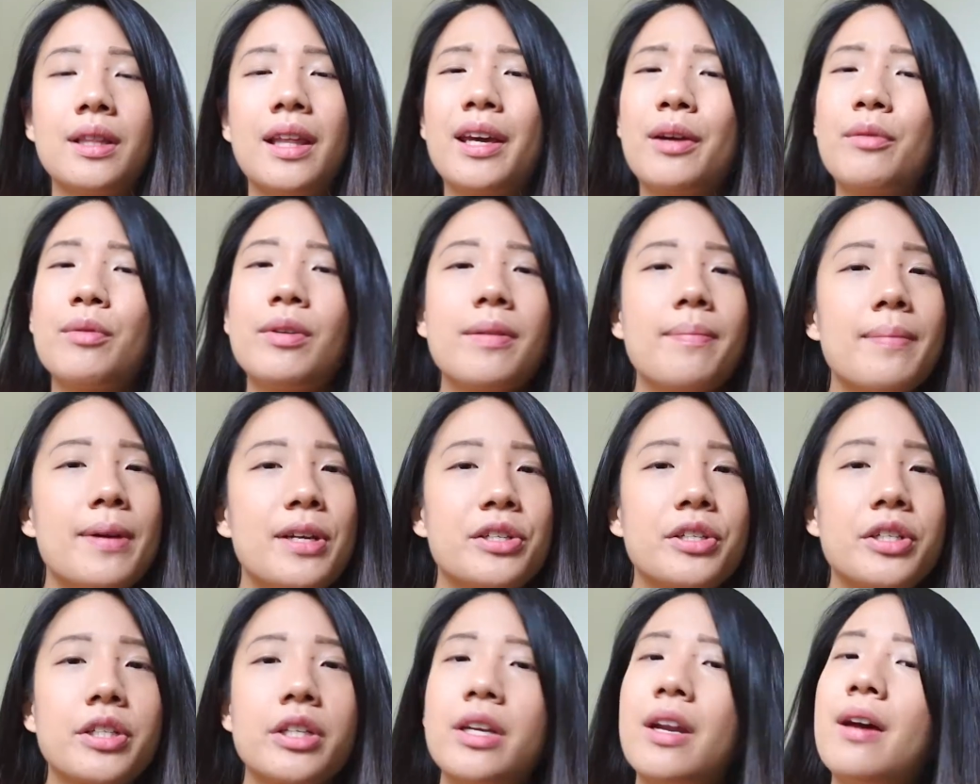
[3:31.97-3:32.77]
Like what I
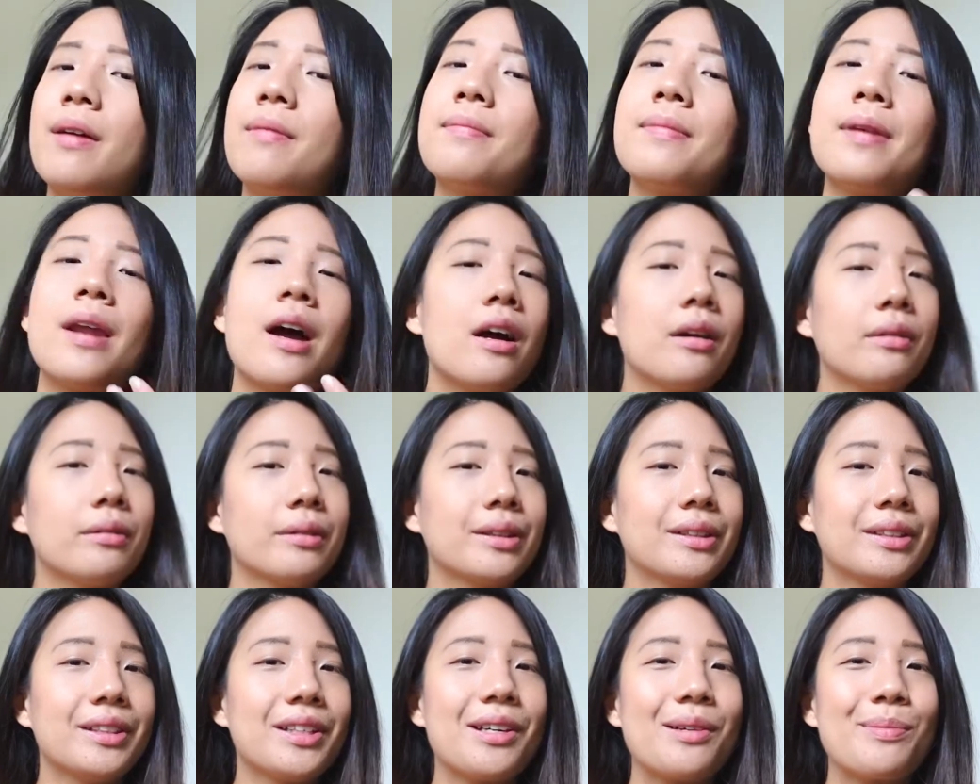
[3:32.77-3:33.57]
mentioned, I'm not
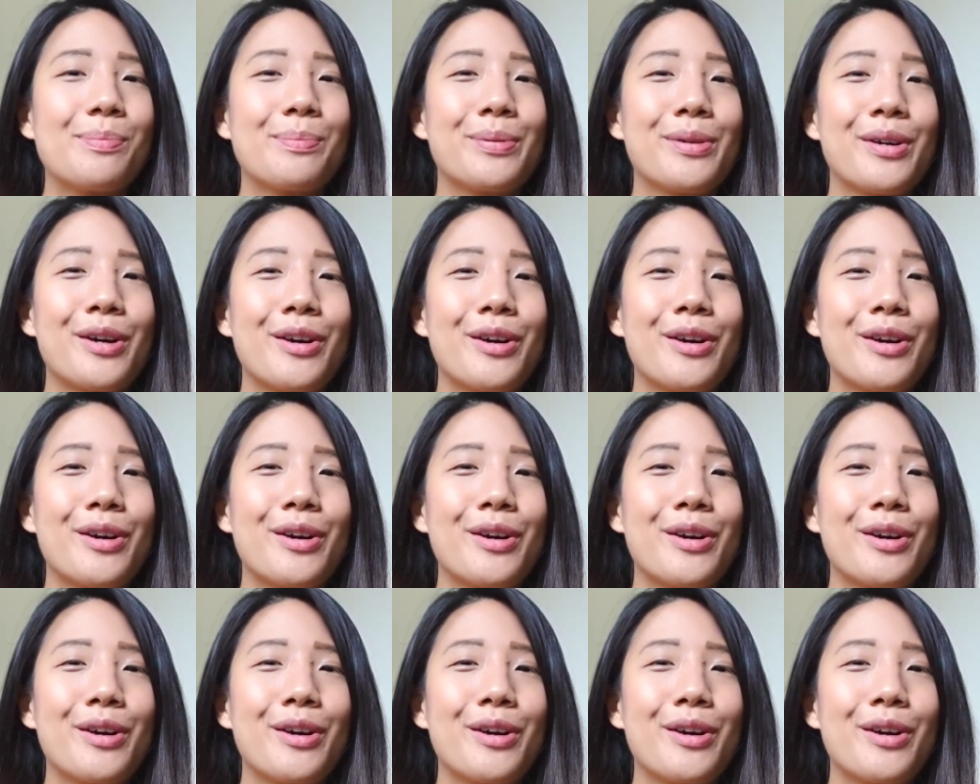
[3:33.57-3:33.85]
really a